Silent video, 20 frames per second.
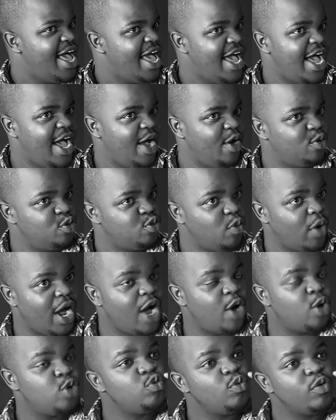You I would I
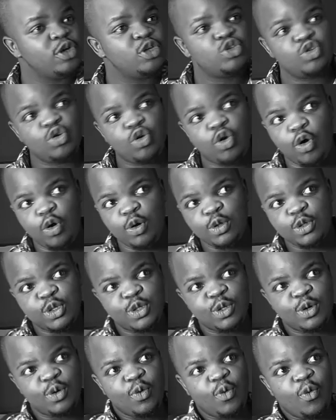would want to go
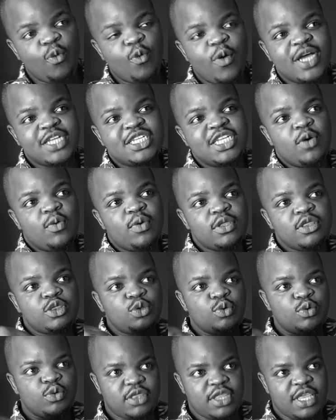through what I went
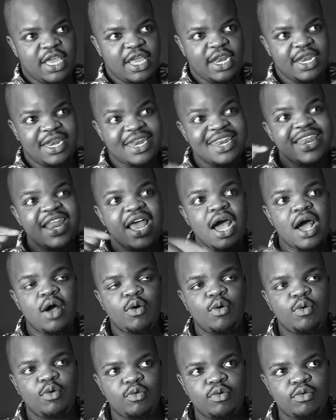through then
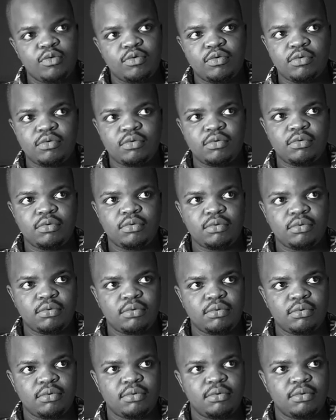now.
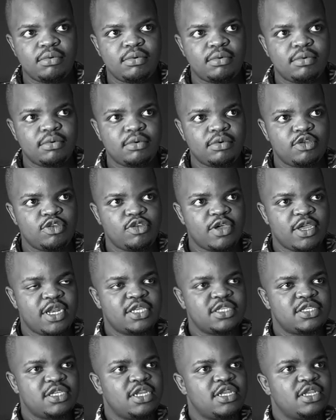Yeah. You
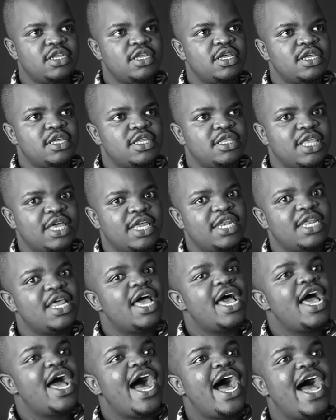understand? That
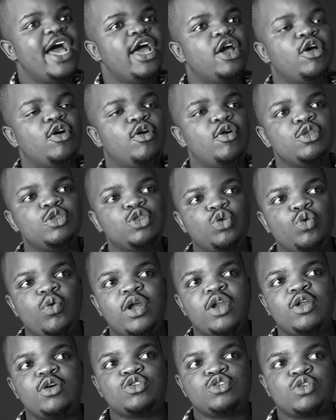I go through
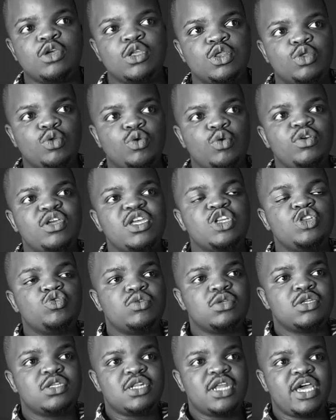what I was going through in
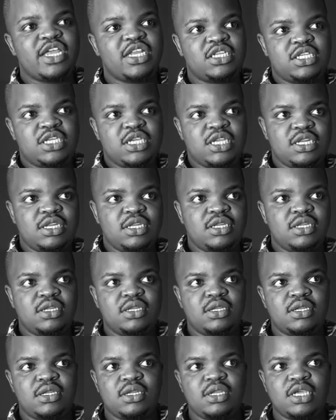2019,
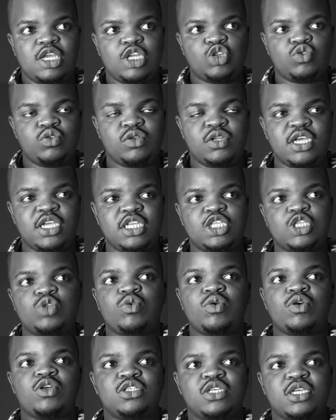in 2018
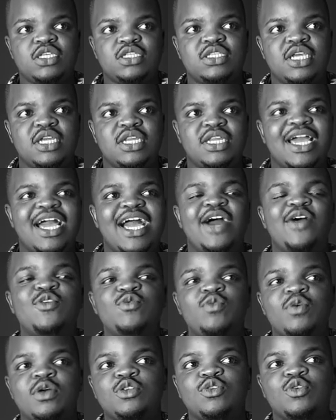when I just started. I
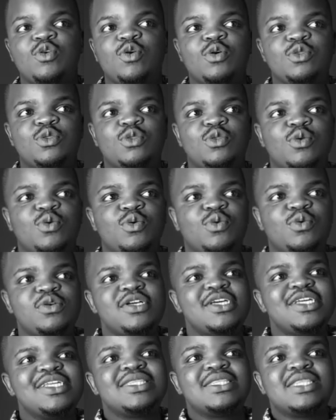wouldn't want to go through
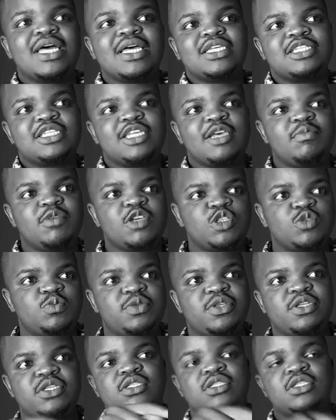the same
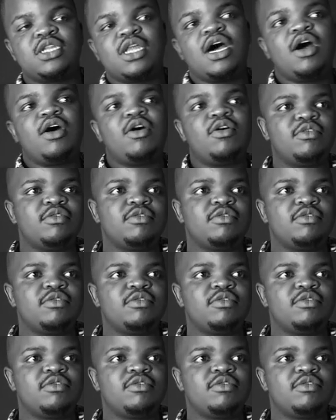experience now.